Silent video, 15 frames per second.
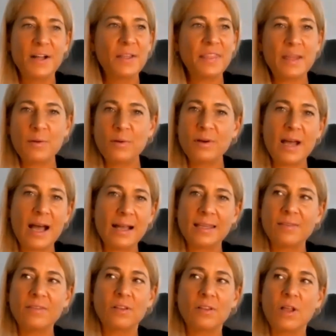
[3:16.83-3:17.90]
they were not
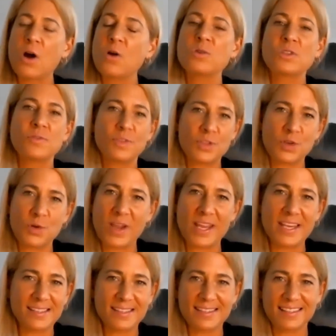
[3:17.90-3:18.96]
giving loans for
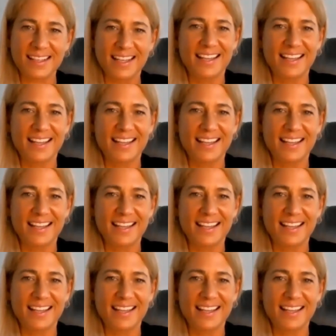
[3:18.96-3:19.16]
toys.